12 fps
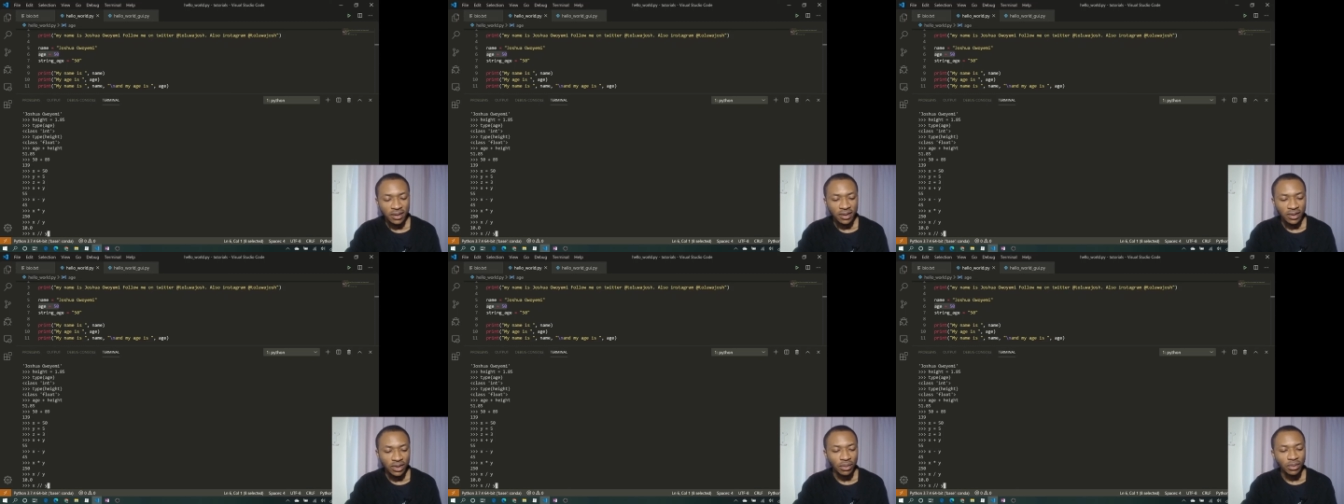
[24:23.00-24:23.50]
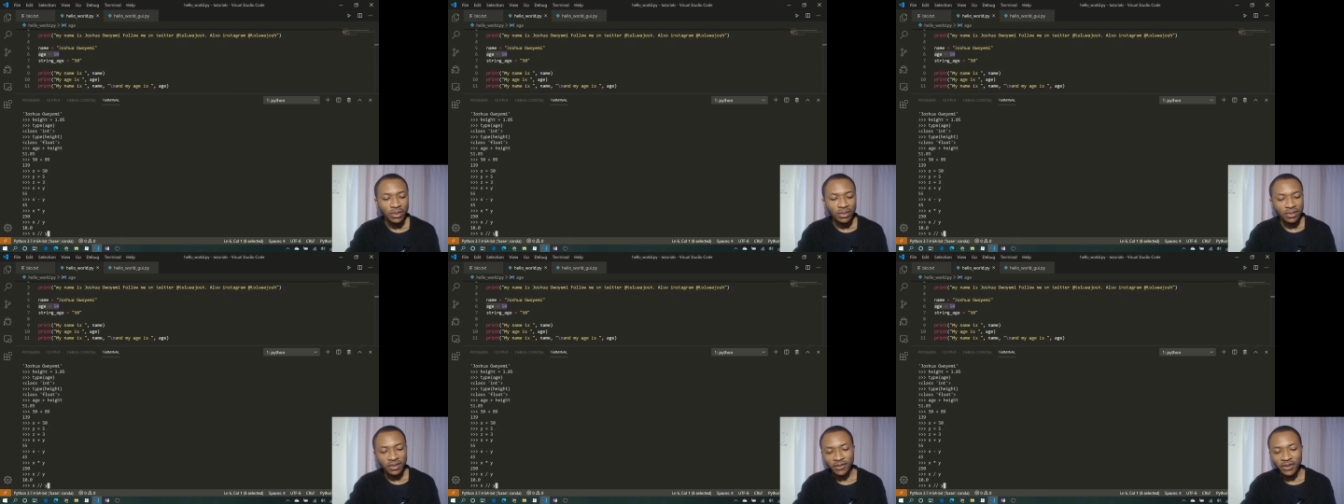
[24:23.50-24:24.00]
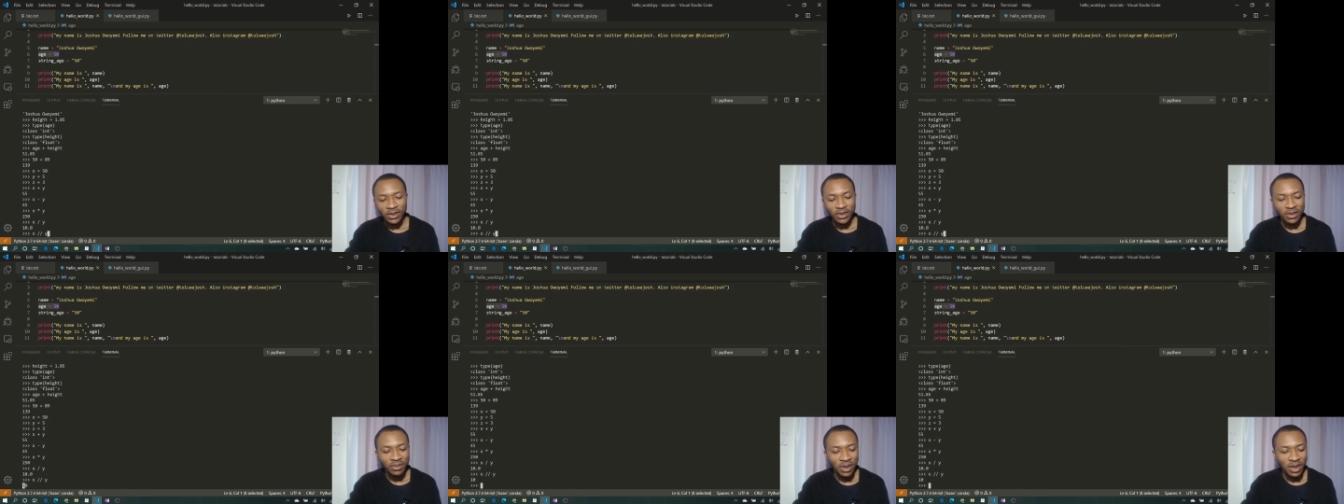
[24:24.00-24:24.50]
double
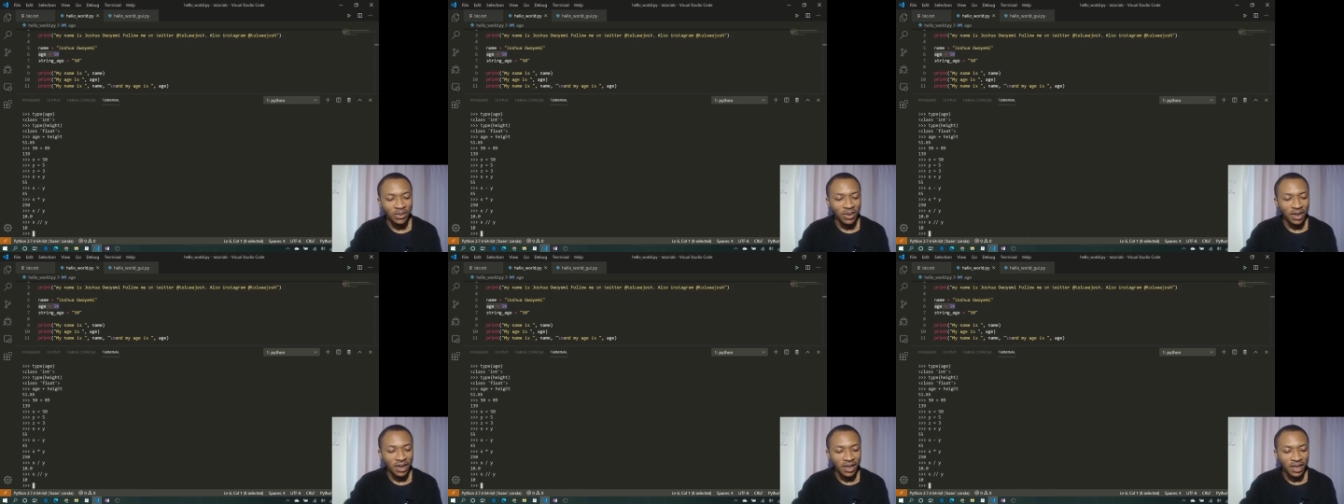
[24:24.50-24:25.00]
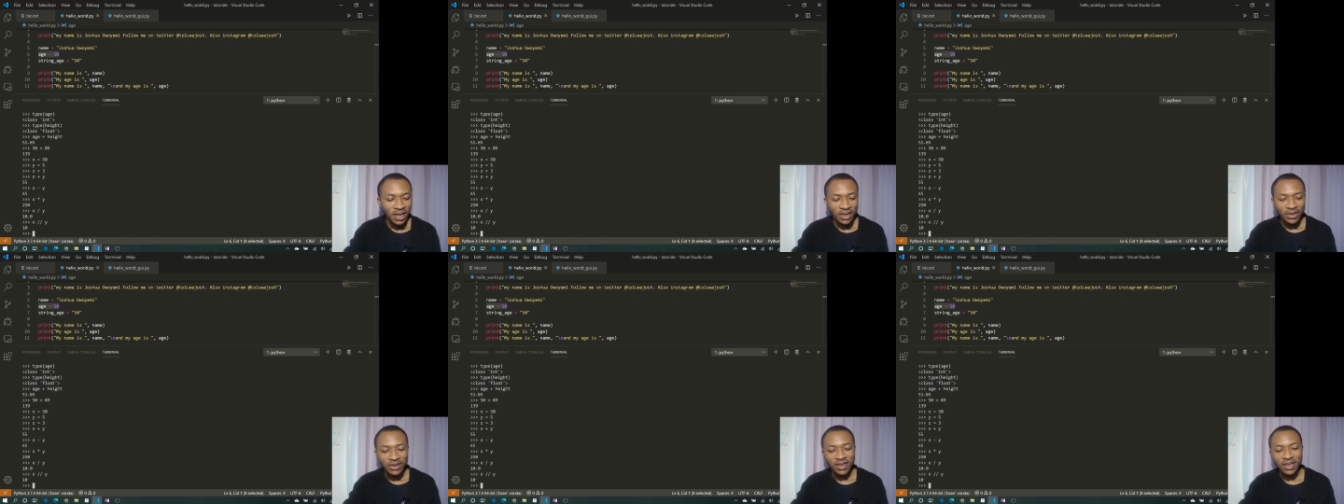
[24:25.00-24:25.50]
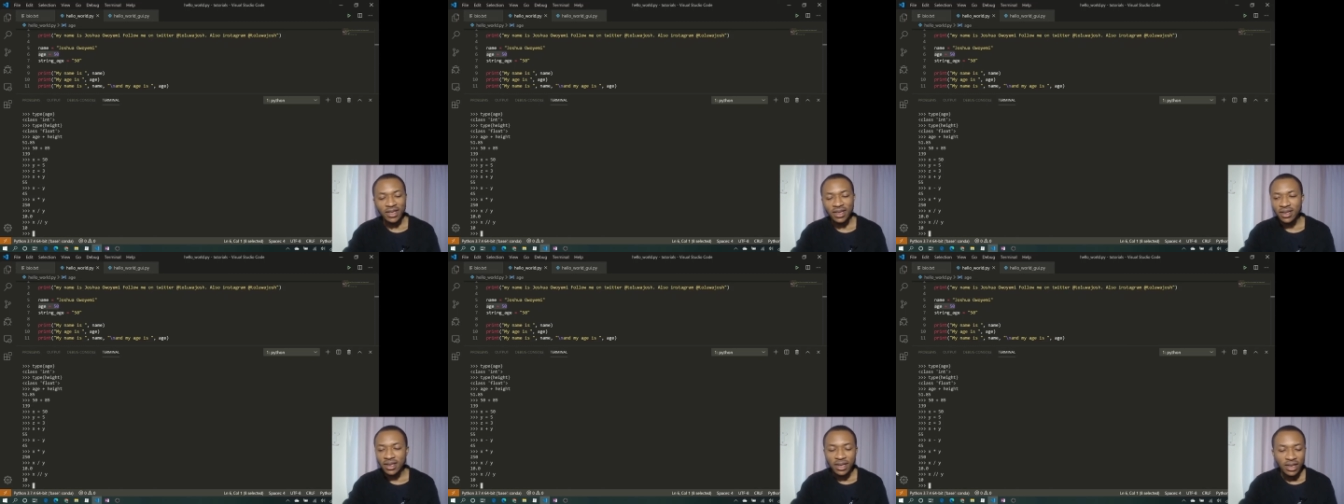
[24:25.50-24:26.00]
division by y, and you see
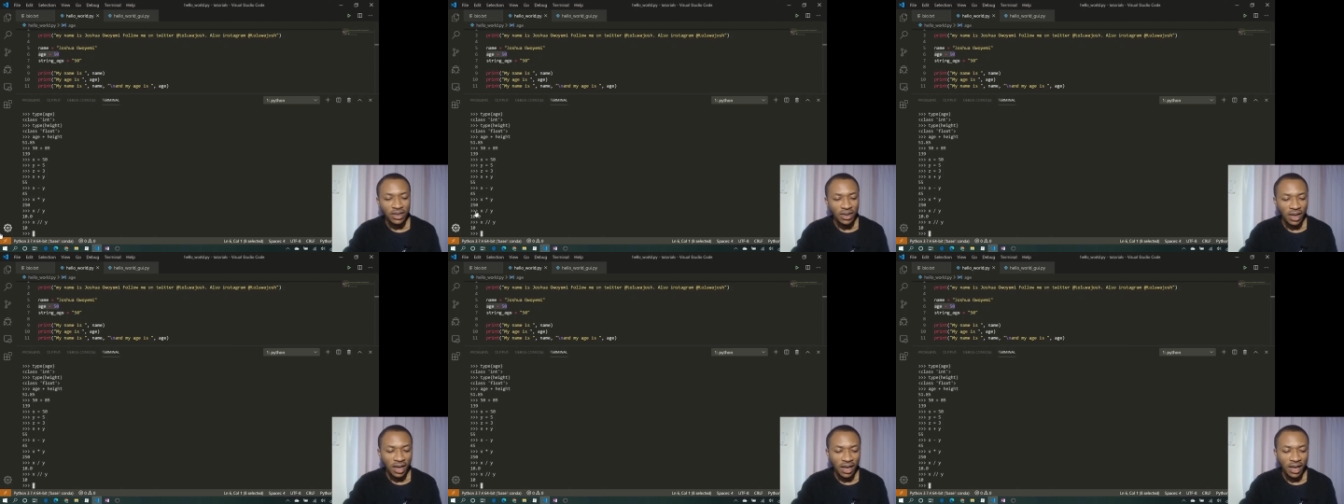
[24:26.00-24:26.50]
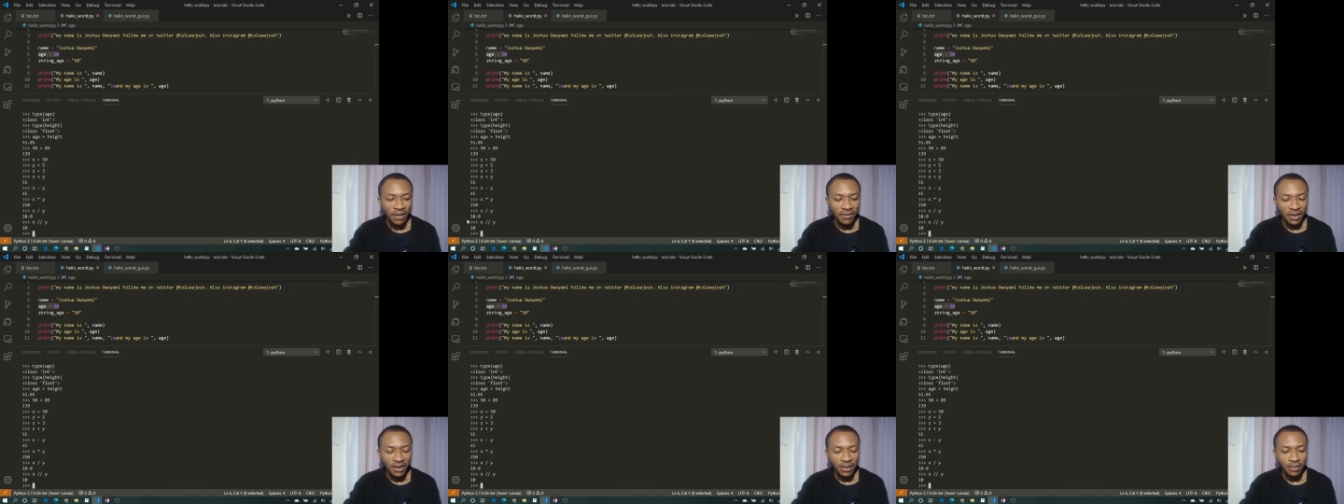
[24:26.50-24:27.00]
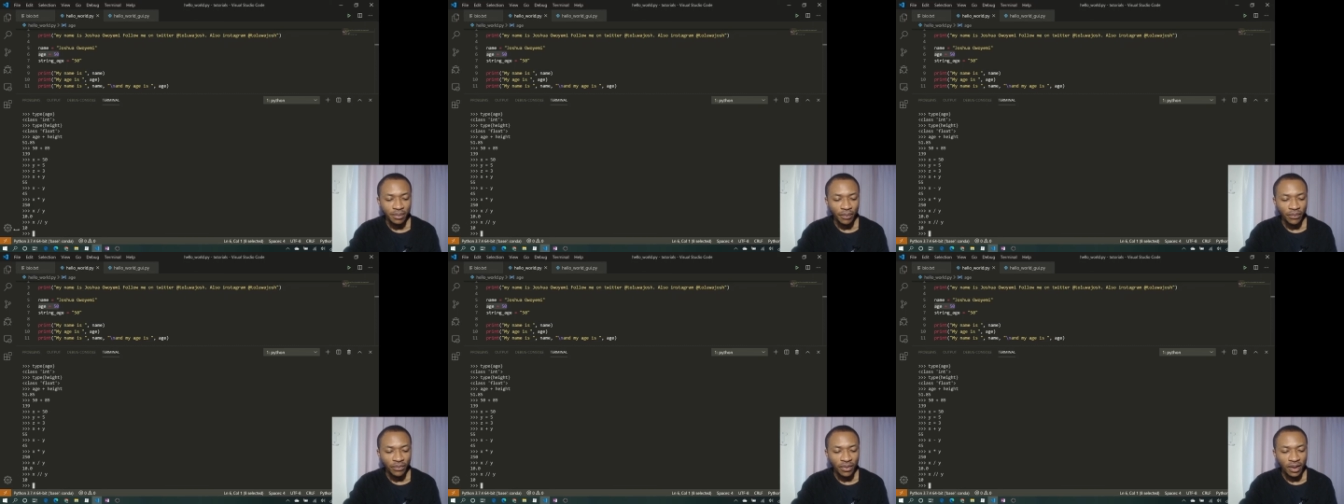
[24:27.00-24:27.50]
that I have a
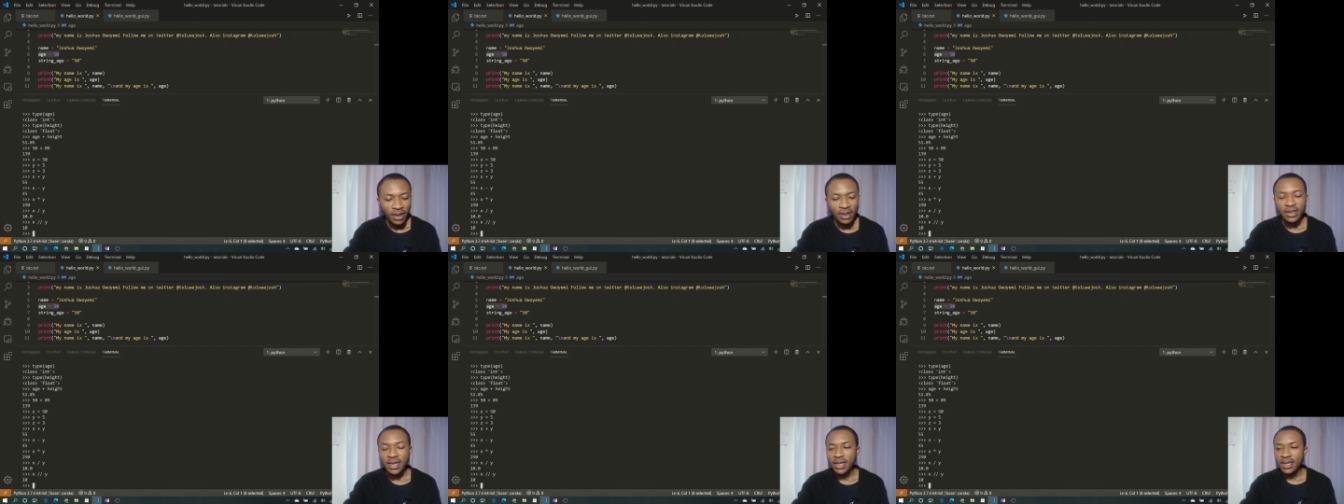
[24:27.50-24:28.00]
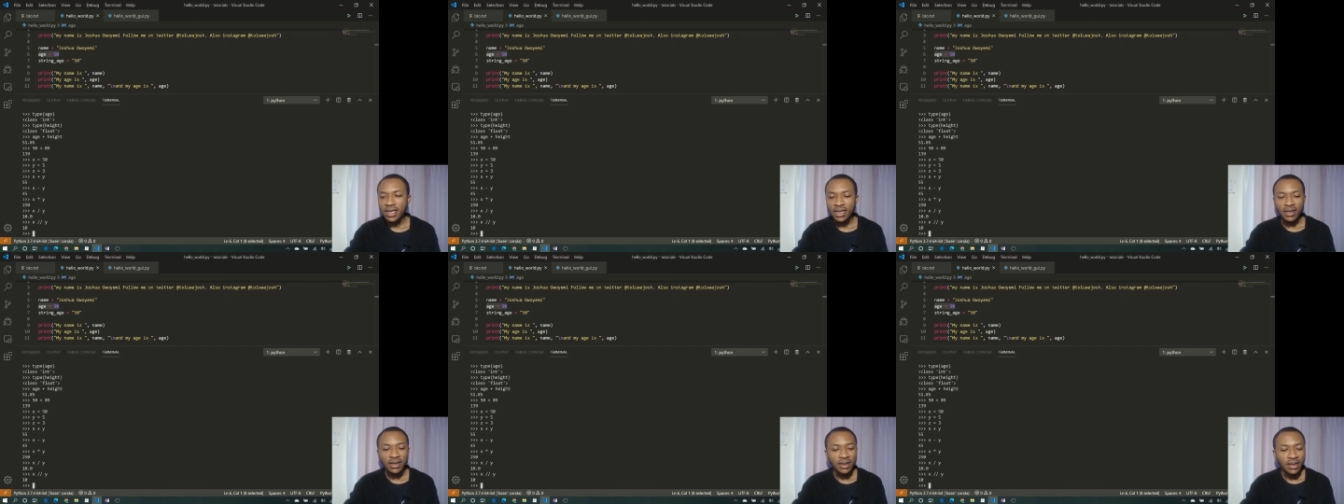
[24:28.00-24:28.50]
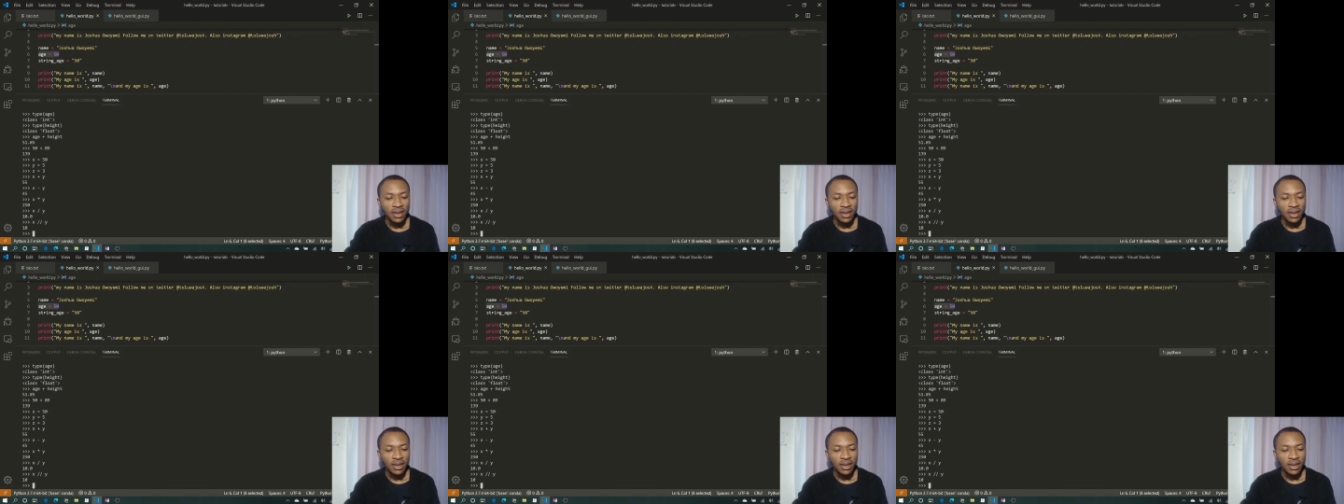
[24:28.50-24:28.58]
10 here.